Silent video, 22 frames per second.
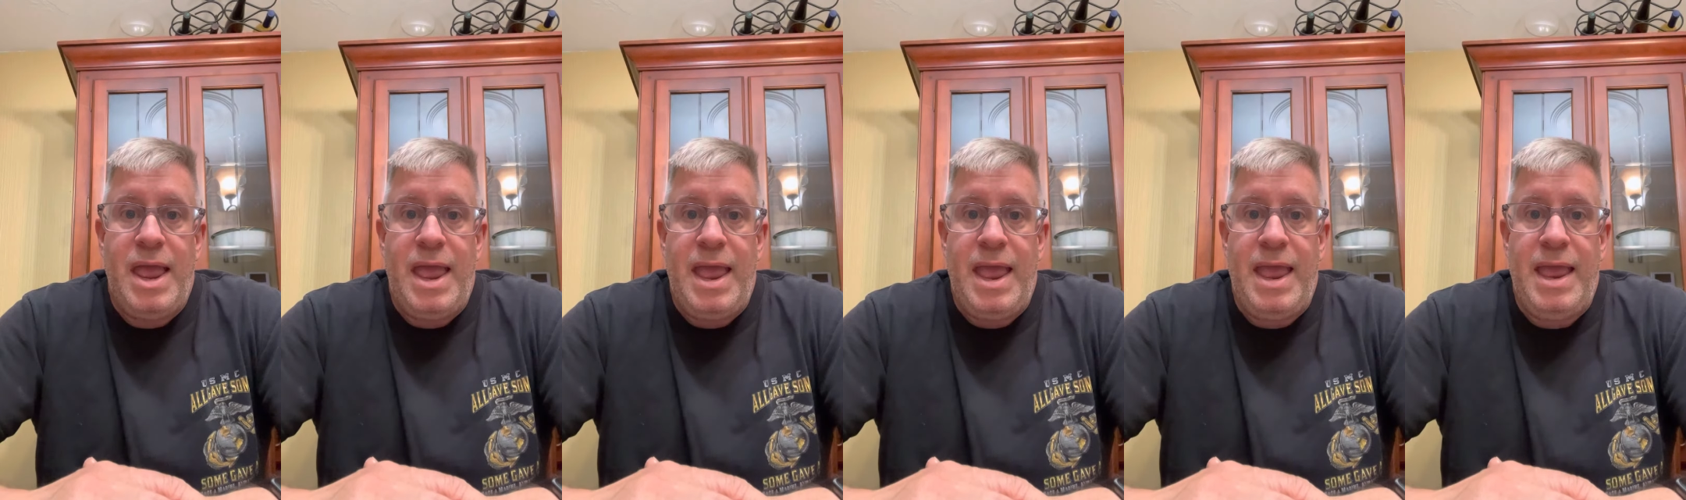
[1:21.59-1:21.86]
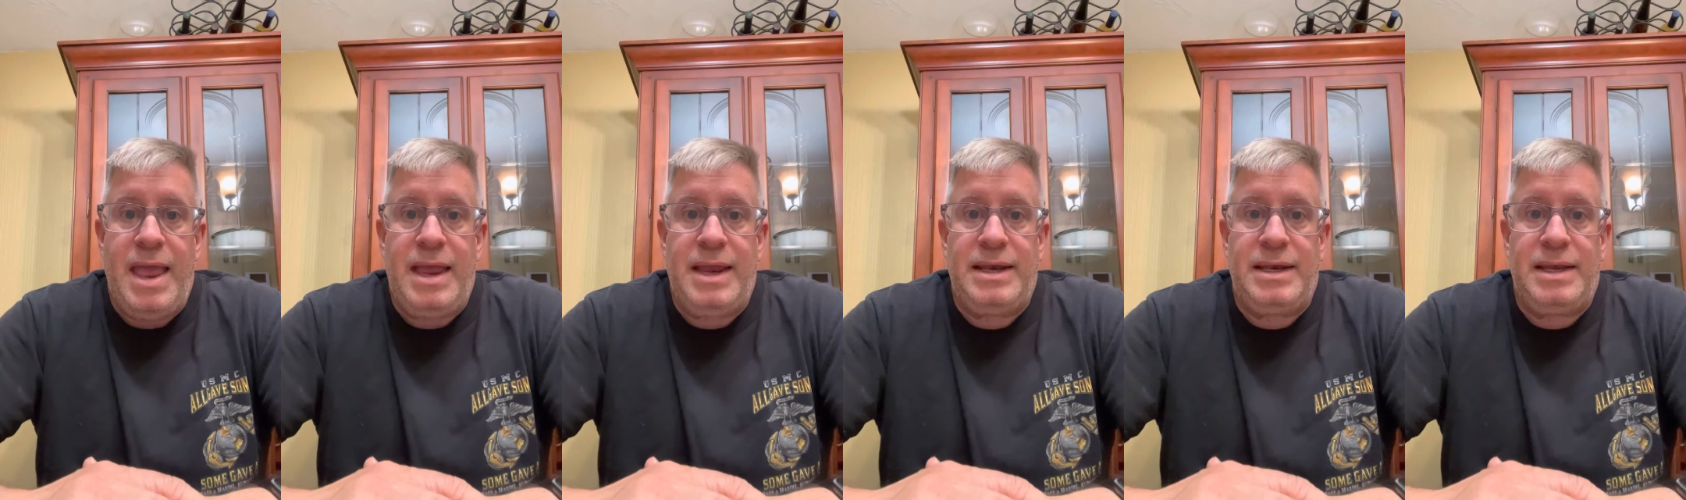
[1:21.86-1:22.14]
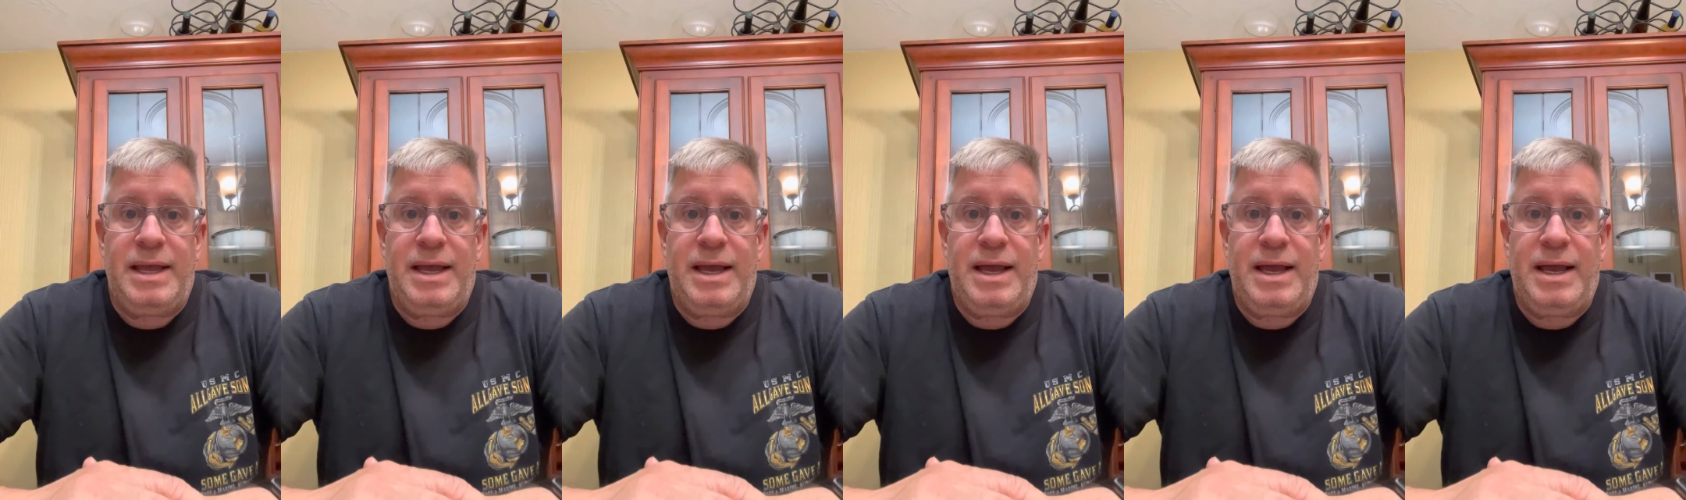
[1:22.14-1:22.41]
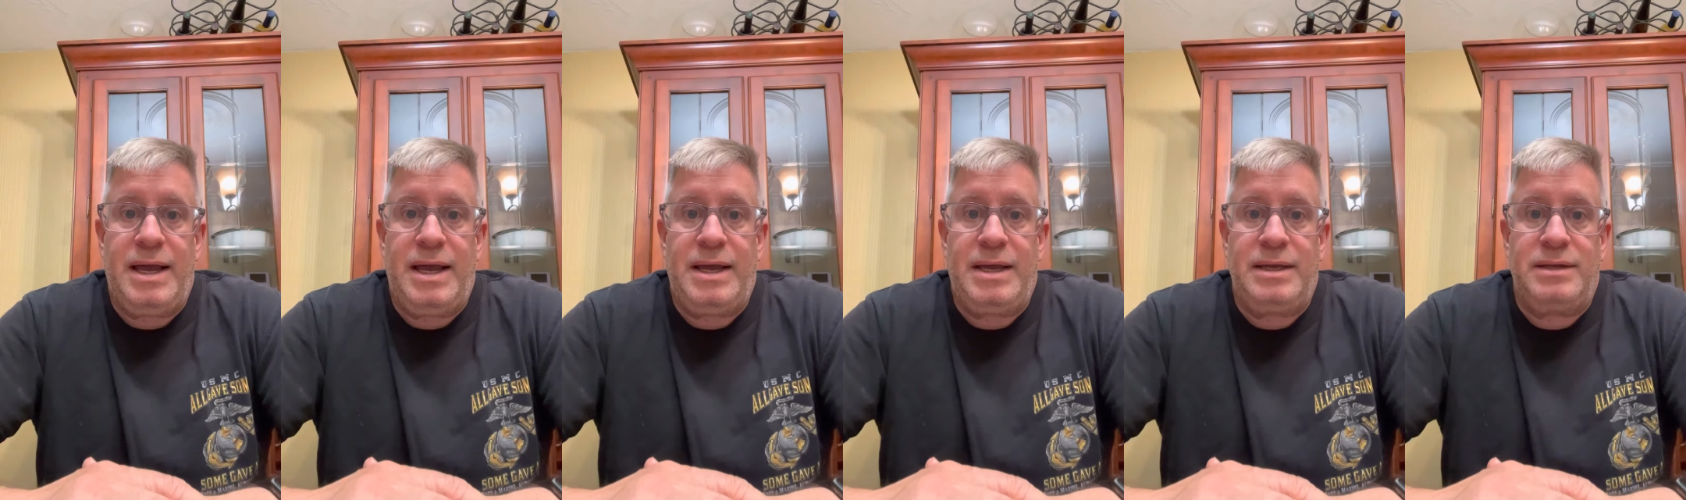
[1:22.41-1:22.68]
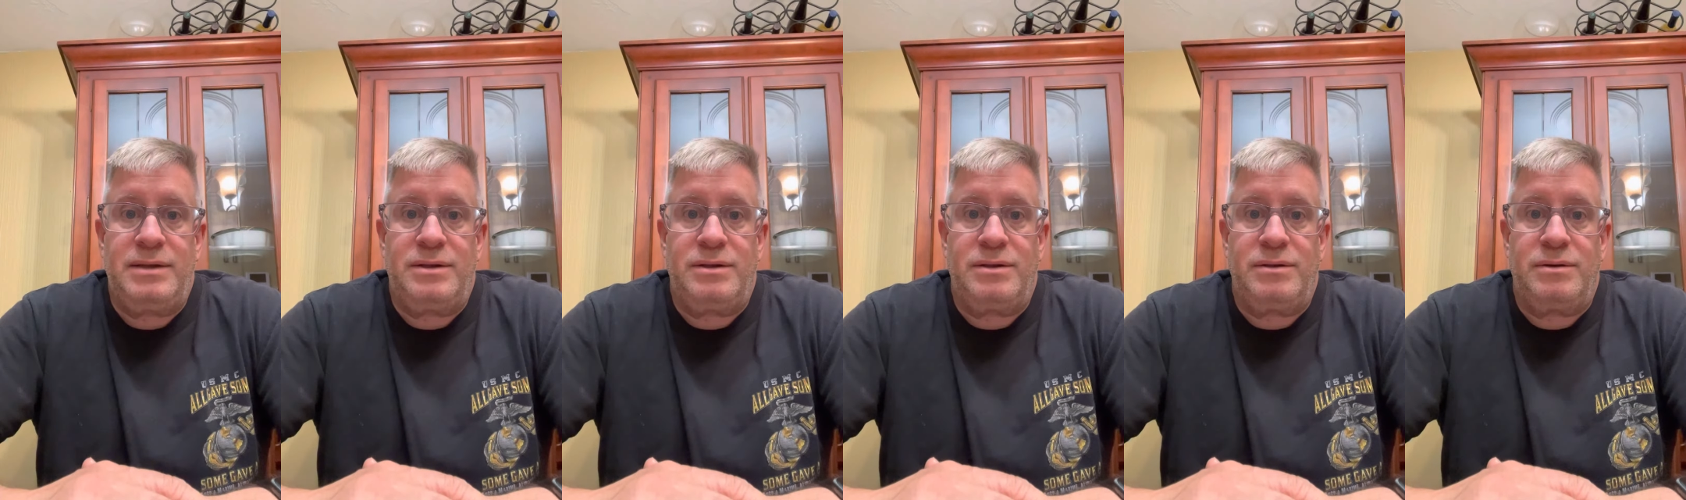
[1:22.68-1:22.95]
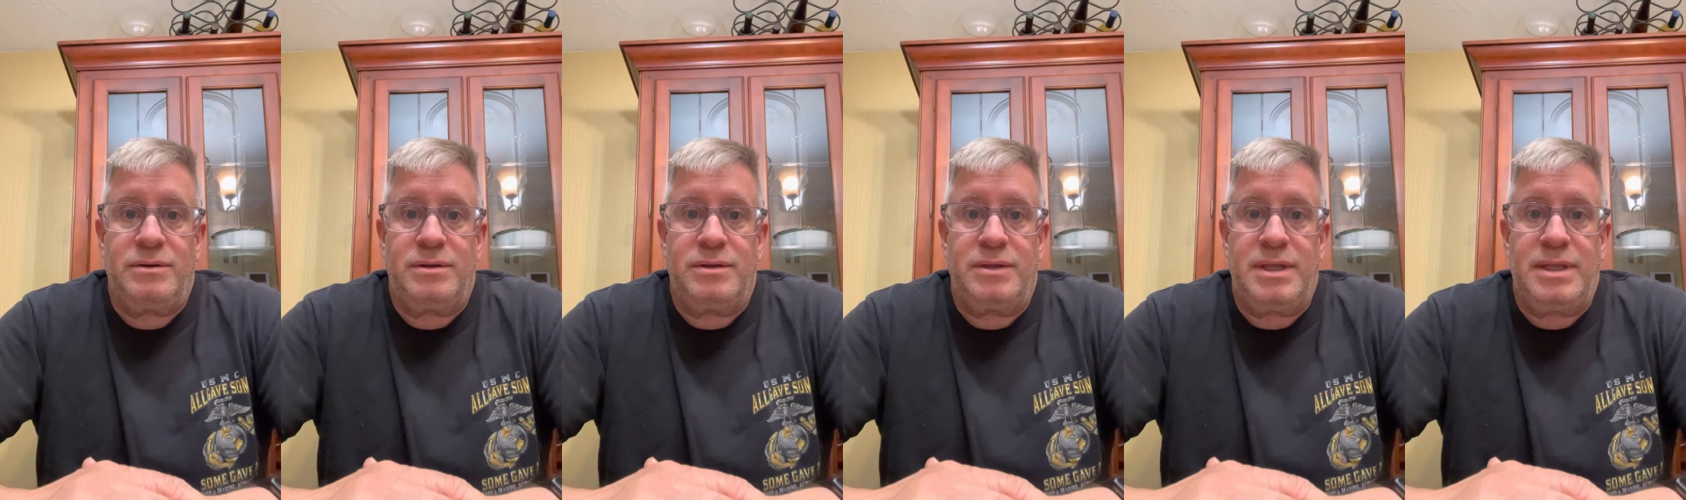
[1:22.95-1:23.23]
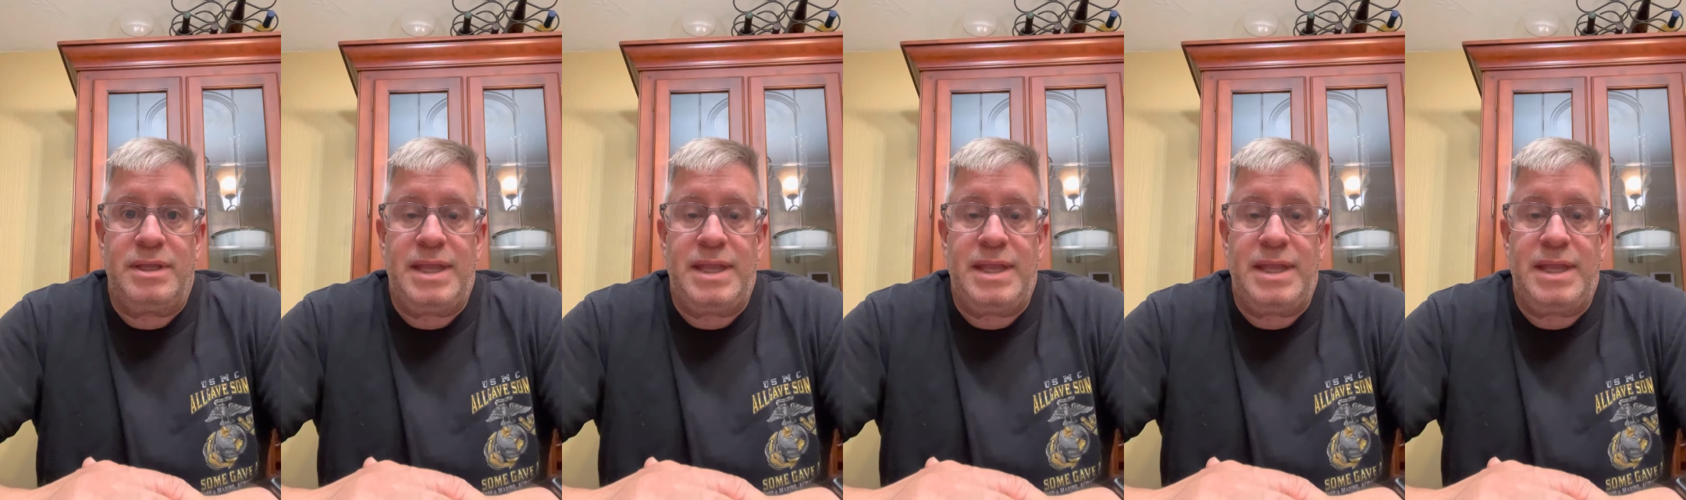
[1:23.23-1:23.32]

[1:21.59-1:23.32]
and the